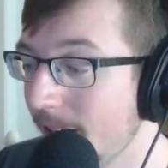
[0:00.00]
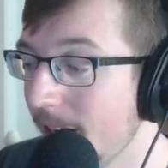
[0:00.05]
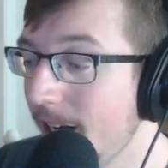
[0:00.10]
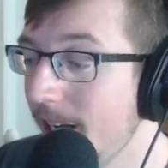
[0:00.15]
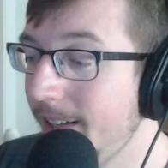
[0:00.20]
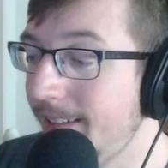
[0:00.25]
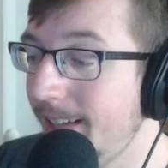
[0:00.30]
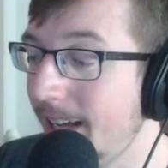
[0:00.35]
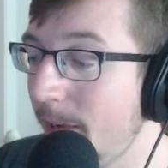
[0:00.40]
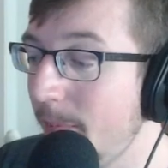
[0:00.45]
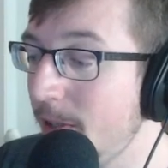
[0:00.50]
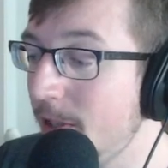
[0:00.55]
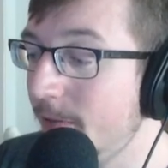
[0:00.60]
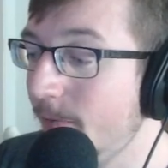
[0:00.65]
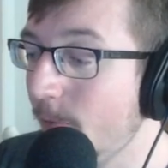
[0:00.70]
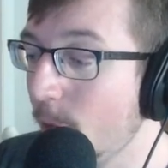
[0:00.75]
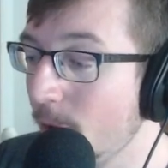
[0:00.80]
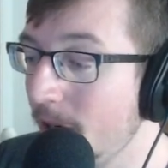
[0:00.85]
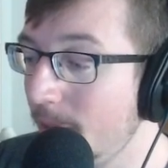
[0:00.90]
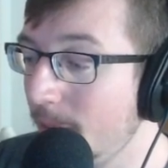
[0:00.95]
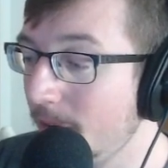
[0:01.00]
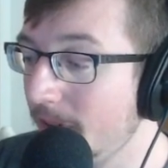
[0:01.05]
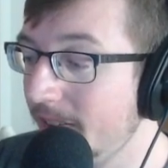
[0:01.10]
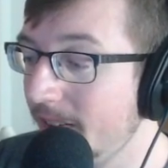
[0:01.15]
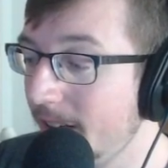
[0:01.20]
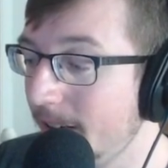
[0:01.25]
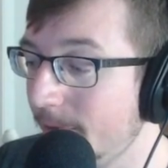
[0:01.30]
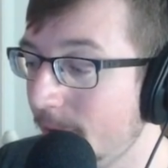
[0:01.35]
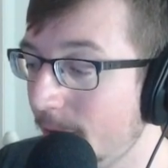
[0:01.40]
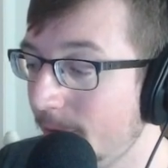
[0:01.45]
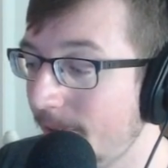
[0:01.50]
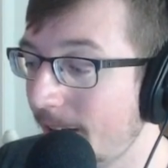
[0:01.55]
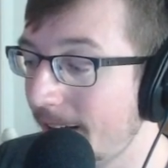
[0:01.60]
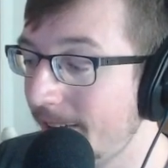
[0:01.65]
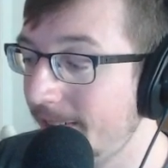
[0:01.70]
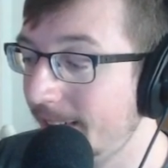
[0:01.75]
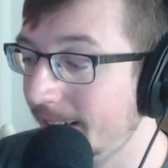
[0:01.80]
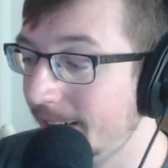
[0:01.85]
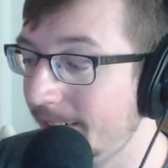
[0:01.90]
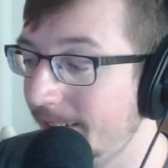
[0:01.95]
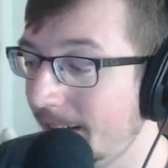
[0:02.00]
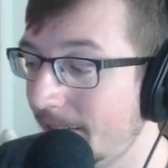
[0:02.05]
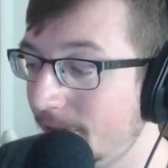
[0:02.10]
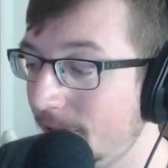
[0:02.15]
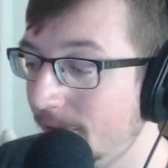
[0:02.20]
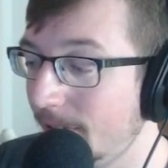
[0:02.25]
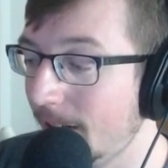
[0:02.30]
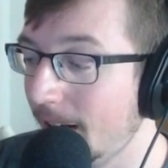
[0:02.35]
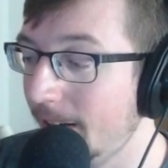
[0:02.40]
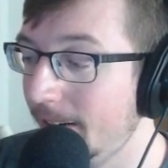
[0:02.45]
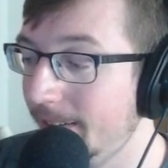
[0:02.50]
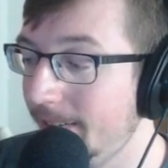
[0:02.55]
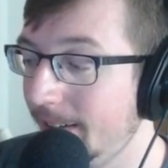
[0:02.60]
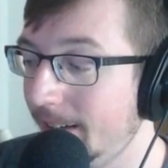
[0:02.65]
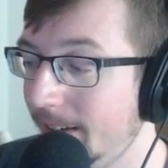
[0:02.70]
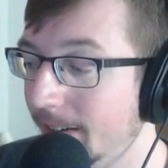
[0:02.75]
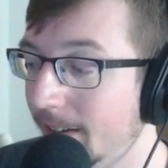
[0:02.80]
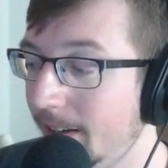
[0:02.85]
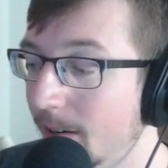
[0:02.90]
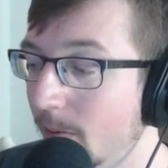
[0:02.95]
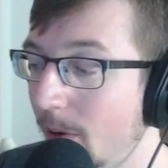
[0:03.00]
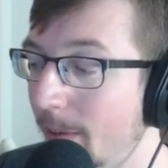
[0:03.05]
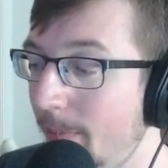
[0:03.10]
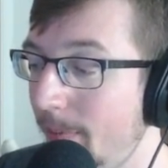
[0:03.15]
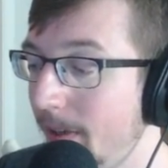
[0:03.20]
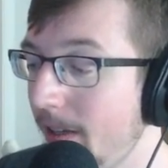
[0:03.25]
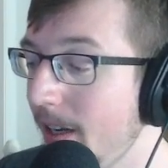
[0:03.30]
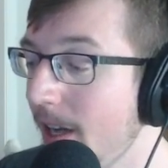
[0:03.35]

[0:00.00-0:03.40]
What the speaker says: Damage 40% for 5 seconds after firing secondary weapon.